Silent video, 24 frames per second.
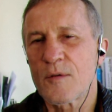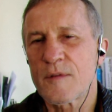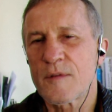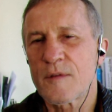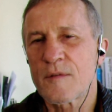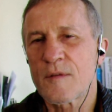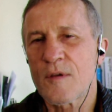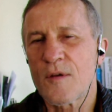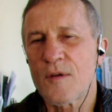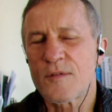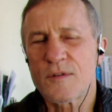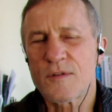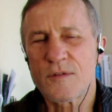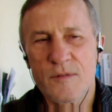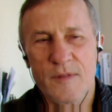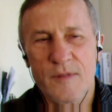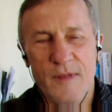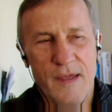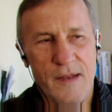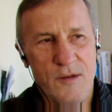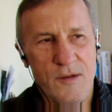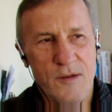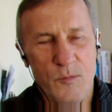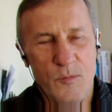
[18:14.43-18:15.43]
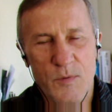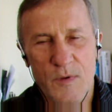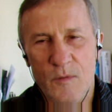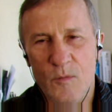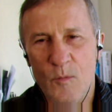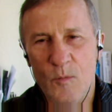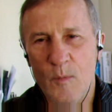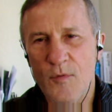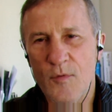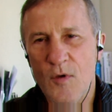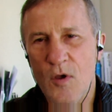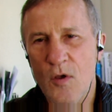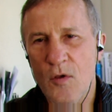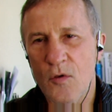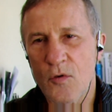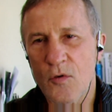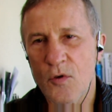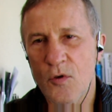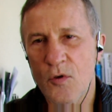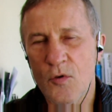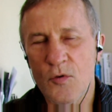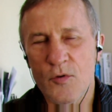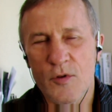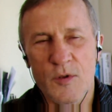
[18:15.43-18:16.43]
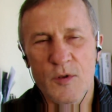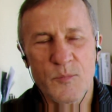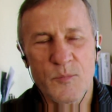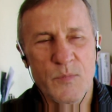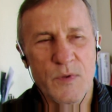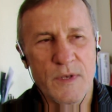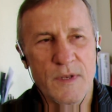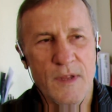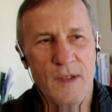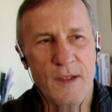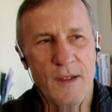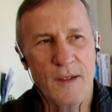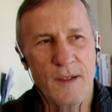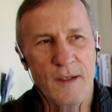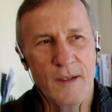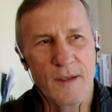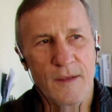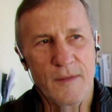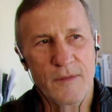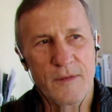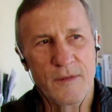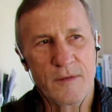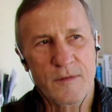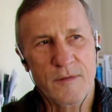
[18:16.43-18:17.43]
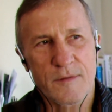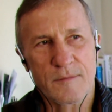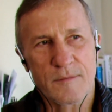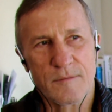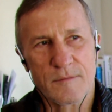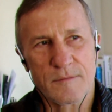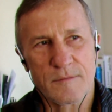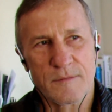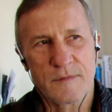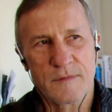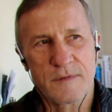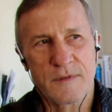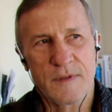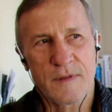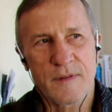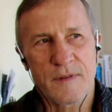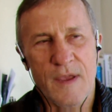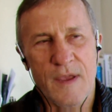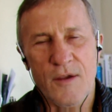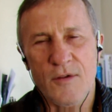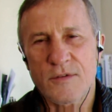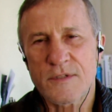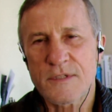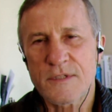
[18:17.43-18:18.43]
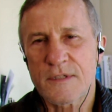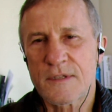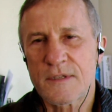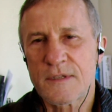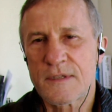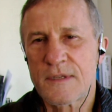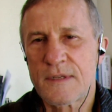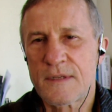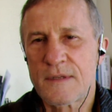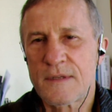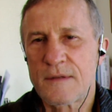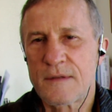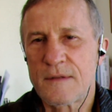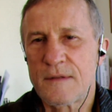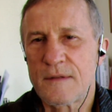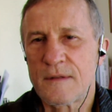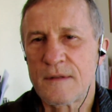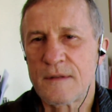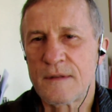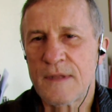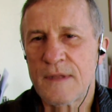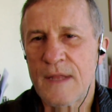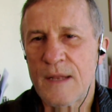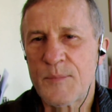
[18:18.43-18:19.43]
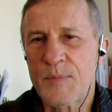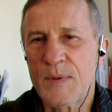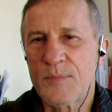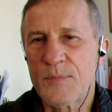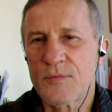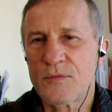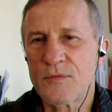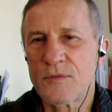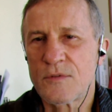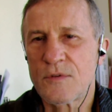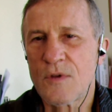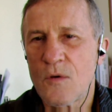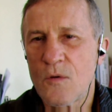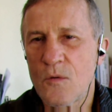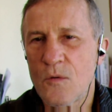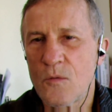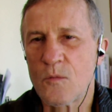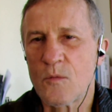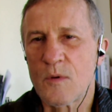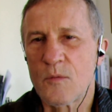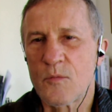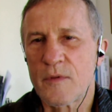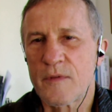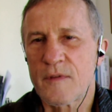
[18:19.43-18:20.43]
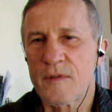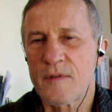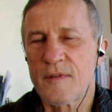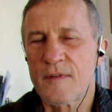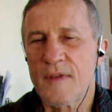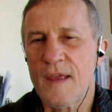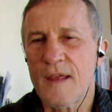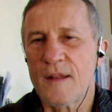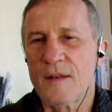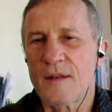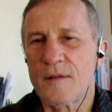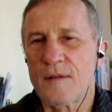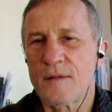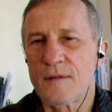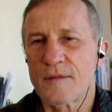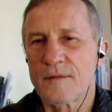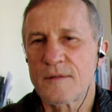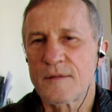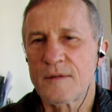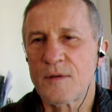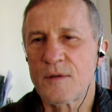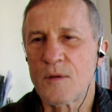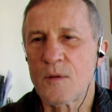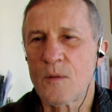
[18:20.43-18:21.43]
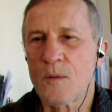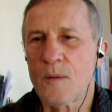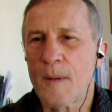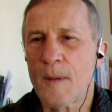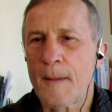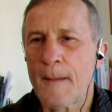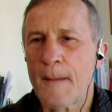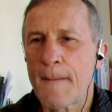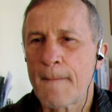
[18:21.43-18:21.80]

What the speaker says: it's hard to do that here because we've all heard it, but this desire to let people know what was said, you know?